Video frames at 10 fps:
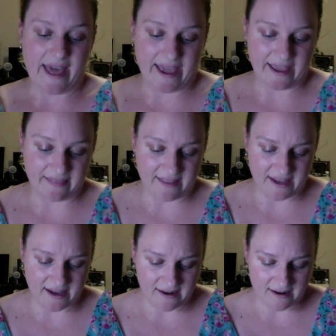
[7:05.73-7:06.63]
And
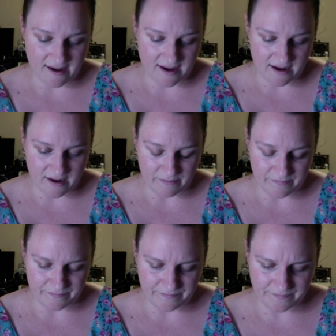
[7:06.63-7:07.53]
then I
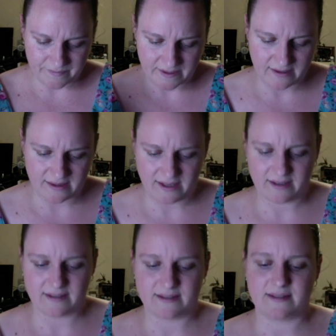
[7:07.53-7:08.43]
think
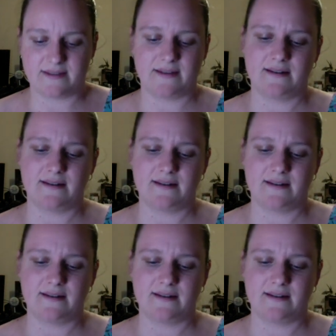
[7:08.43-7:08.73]
it's